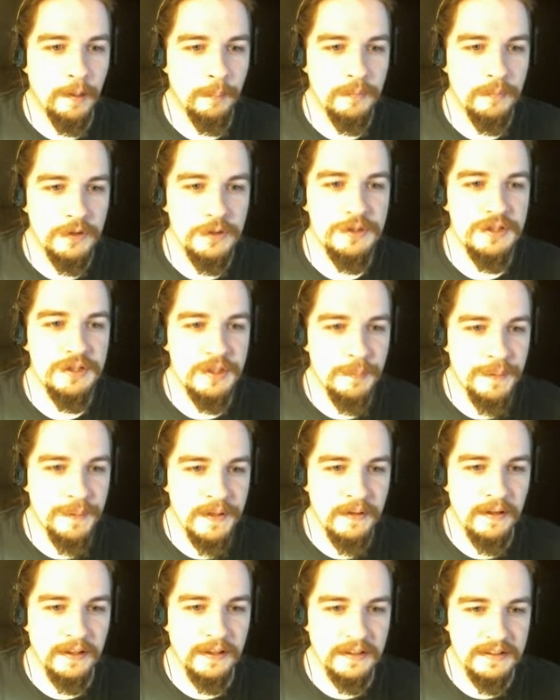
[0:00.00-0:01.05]
used to be
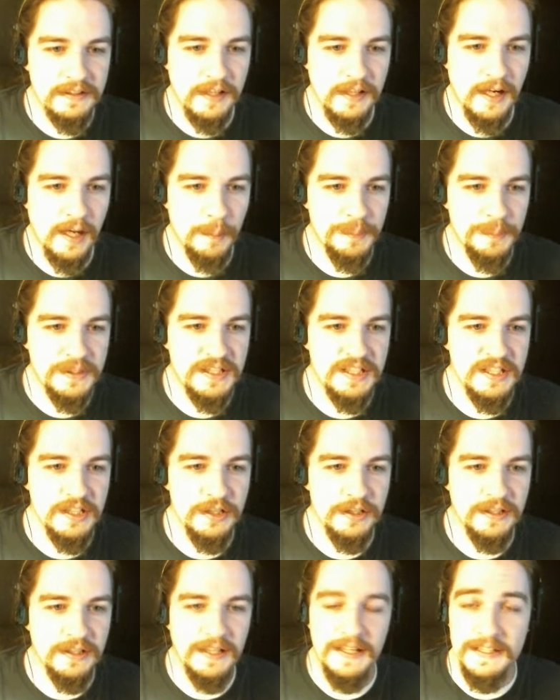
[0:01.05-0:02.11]
like a top
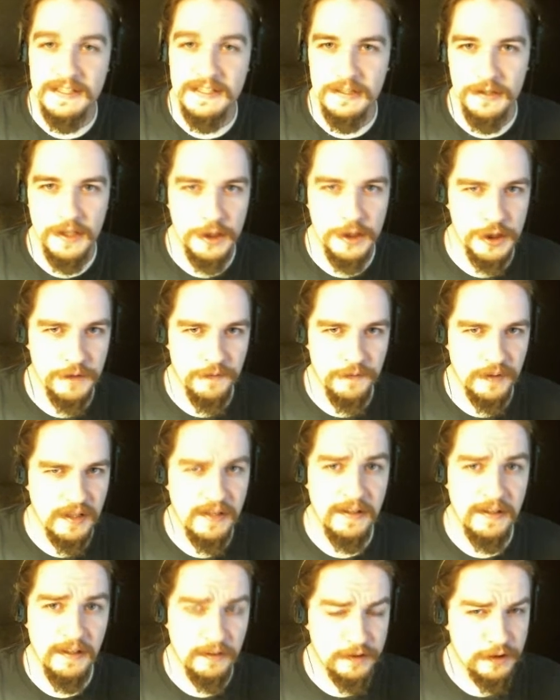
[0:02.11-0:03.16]
tier constellation for
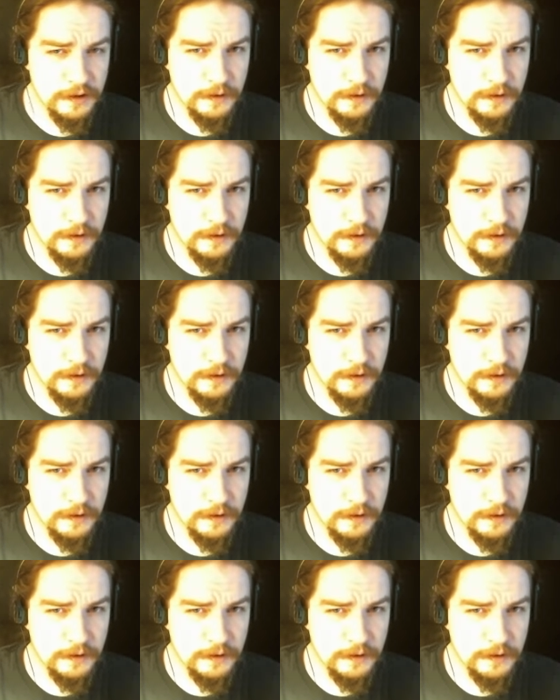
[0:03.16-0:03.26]
getting a